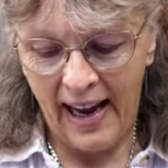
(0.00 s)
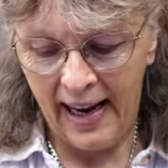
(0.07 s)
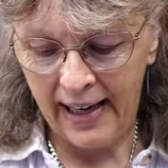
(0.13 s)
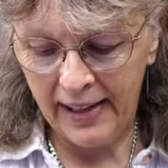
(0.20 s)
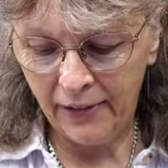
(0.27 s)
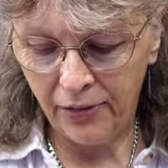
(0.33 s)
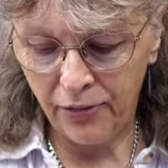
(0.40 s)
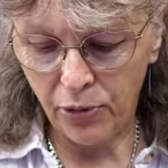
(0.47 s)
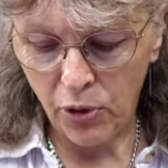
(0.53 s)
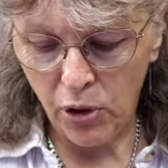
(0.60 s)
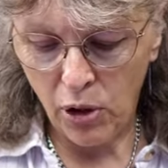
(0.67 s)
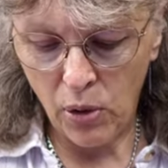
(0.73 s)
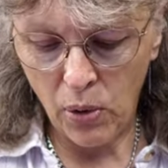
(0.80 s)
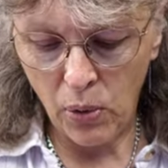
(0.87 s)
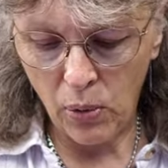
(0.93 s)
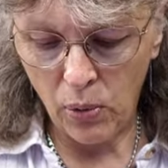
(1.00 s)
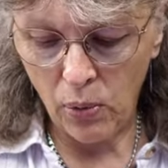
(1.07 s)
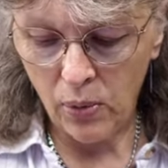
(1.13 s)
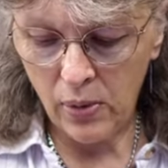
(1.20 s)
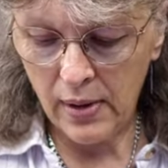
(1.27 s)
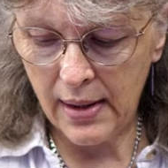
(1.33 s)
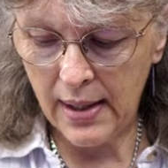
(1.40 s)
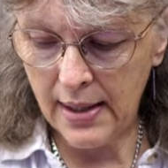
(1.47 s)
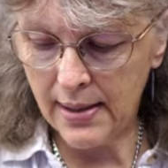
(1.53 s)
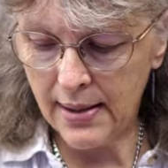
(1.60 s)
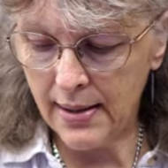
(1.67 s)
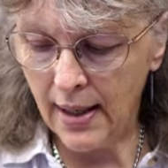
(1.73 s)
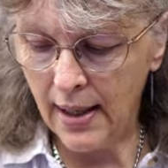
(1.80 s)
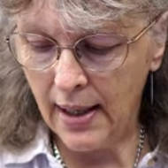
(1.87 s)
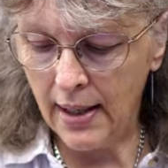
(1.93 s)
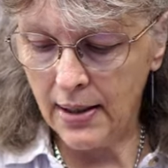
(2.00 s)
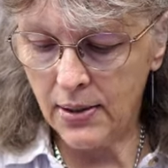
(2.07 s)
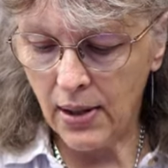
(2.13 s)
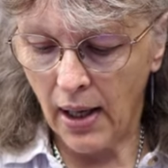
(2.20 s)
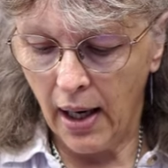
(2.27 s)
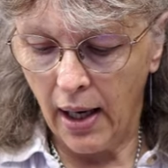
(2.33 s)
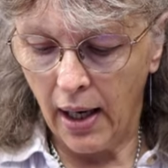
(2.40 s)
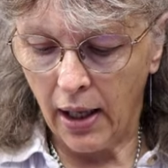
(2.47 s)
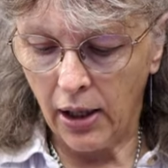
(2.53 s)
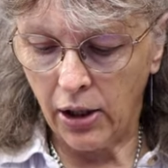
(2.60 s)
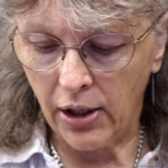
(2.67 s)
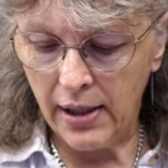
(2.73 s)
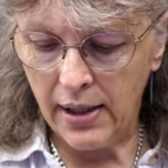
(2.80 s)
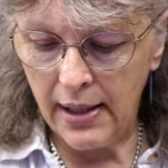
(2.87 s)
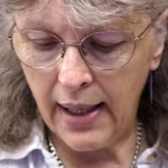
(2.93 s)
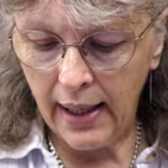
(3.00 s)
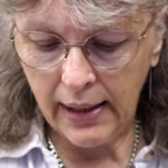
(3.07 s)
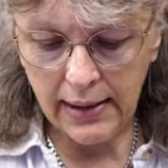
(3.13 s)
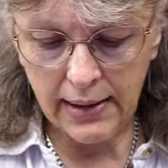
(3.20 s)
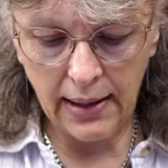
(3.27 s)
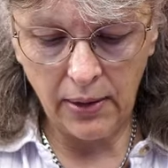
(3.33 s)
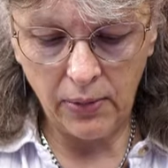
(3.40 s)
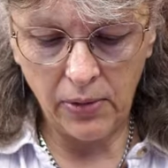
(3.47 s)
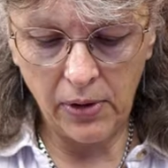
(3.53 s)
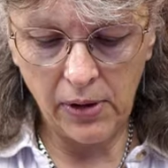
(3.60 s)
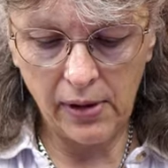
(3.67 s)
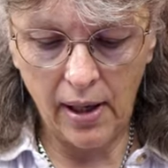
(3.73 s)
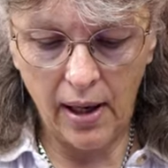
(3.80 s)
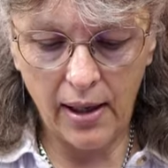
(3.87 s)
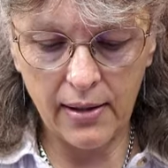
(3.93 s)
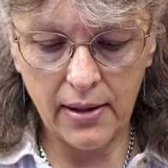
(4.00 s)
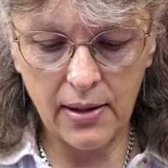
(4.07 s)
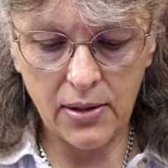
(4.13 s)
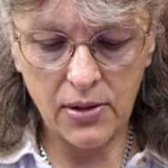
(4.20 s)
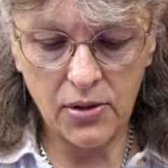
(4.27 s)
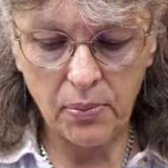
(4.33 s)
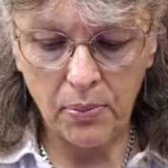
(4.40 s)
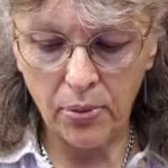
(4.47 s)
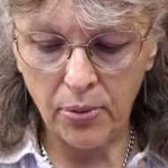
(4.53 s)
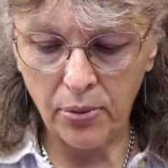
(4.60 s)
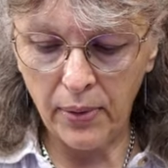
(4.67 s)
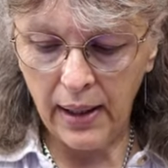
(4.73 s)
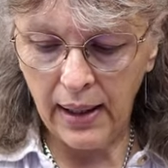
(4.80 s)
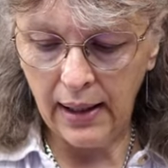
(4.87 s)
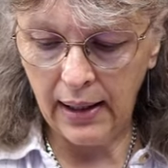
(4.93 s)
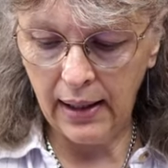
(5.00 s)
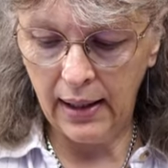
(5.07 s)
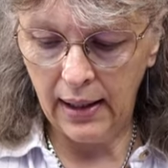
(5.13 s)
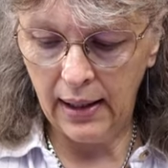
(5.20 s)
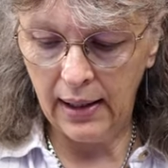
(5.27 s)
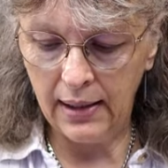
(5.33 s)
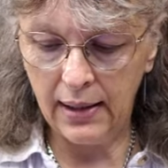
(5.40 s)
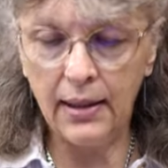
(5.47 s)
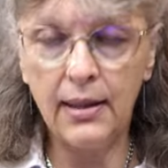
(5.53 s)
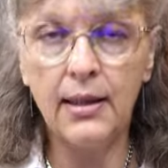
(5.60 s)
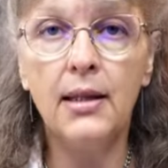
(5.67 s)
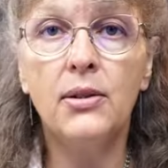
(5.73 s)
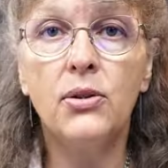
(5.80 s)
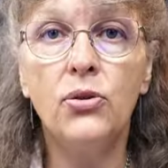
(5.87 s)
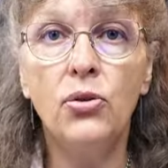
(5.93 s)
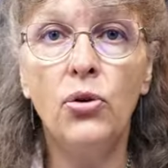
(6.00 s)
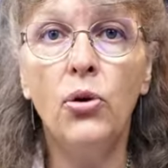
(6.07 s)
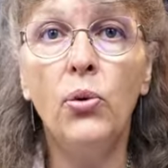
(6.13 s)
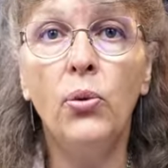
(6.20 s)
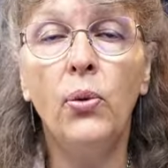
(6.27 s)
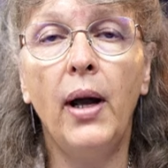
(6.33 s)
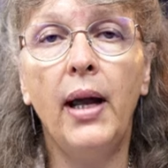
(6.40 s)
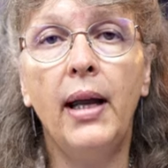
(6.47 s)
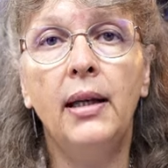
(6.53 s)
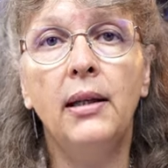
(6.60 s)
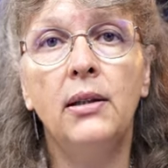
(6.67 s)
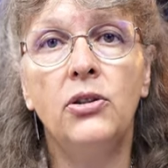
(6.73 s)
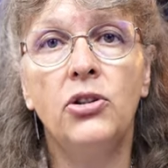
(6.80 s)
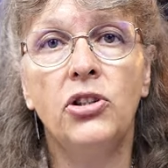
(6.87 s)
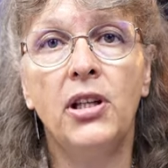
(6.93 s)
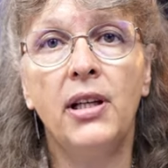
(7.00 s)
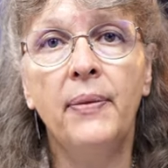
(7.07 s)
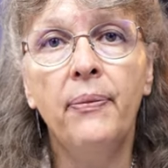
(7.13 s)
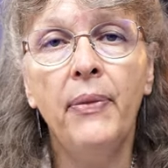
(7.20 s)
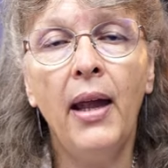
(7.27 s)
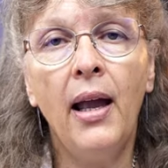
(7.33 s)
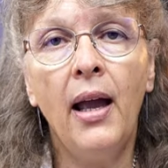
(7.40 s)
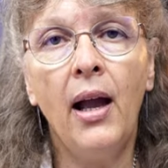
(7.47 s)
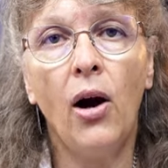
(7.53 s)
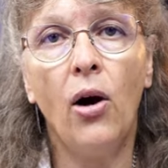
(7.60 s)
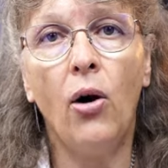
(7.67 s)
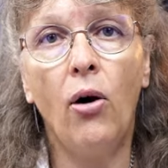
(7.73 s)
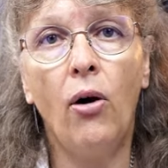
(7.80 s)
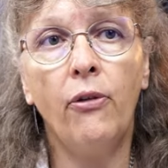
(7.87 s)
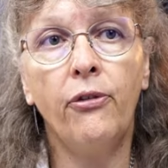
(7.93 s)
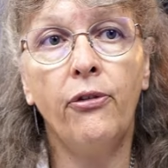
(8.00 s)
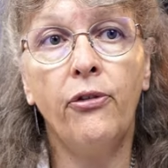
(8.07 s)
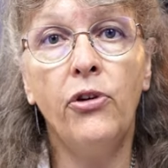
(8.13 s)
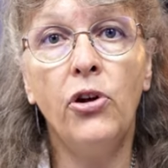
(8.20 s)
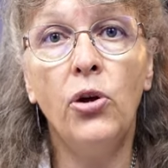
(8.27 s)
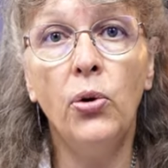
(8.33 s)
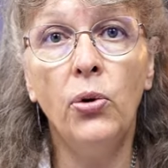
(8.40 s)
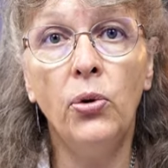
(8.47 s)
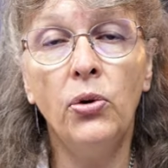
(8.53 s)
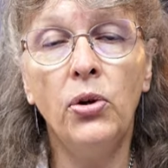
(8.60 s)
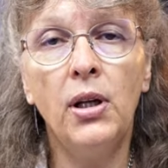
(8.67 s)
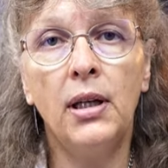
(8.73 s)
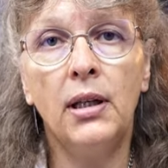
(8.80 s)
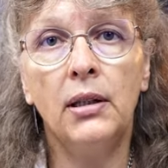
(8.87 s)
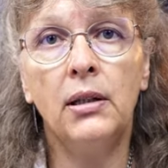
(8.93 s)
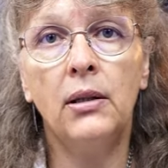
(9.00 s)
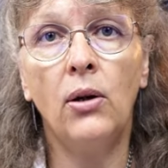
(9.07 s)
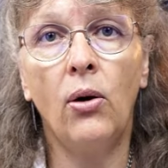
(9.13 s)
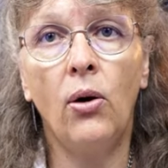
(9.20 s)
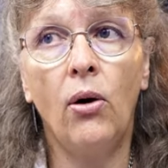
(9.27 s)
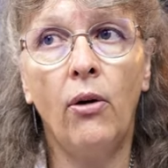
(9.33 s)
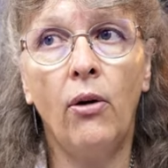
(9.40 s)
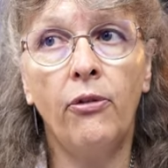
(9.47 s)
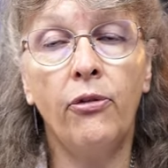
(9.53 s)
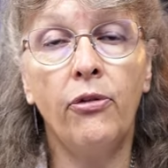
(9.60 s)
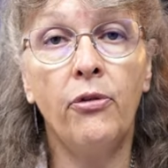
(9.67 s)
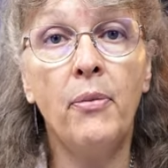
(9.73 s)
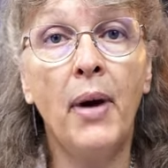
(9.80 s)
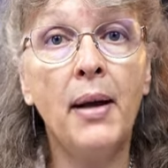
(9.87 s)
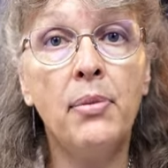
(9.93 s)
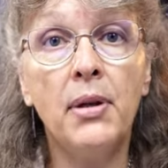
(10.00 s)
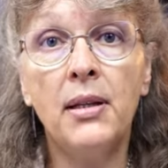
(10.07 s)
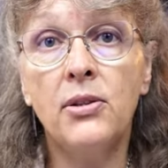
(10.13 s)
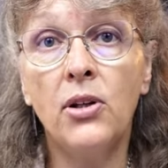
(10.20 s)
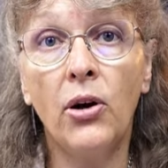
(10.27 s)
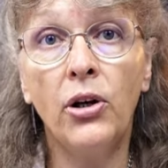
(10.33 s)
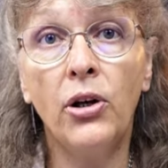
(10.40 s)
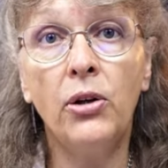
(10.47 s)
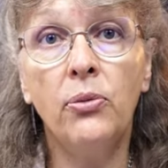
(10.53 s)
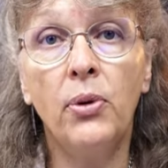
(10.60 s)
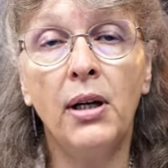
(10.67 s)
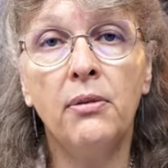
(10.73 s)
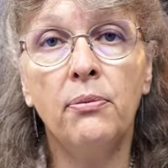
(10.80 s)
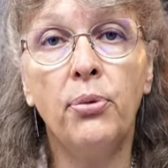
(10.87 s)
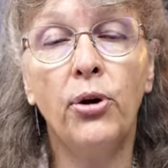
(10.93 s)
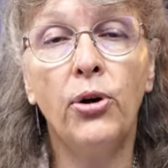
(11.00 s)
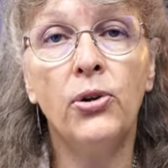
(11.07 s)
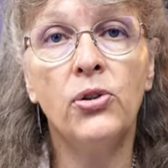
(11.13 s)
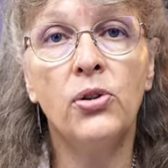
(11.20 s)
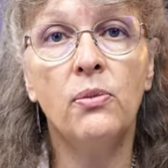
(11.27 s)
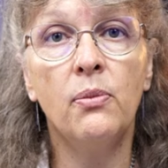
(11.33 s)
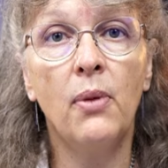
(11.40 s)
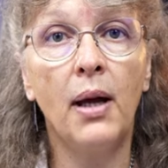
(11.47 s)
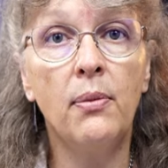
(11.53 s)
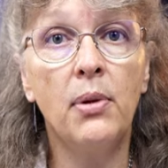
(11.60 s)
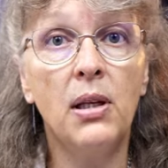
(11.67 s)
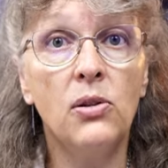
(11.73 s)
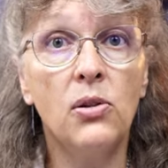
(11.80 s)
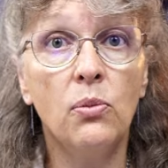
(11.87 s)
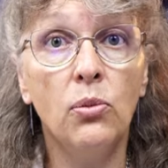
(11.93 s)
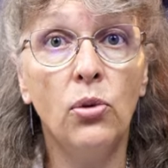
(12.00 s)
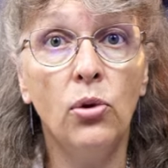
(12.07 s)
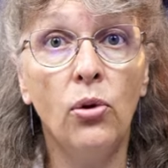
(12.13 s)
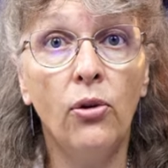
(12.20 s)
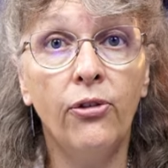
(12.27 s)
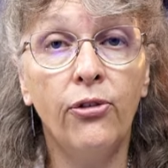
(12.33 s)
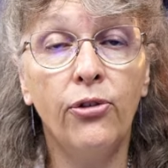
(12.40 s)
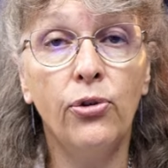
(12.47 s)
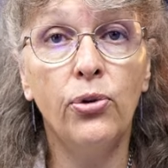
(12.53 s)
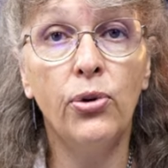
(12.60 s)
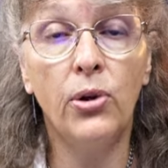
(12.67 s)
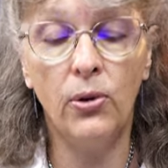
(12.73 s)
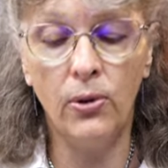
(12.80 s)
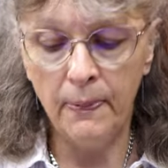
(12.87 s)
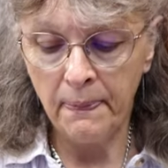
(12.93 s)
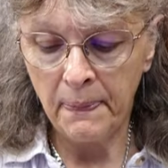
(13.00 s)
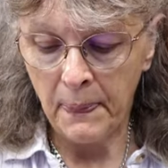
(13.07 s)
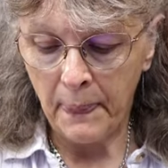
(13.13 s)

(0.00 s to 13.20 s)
And for you, this is connecting with others, bringing in this new energy of union, of maybe it's only one person, maybe it's more for you,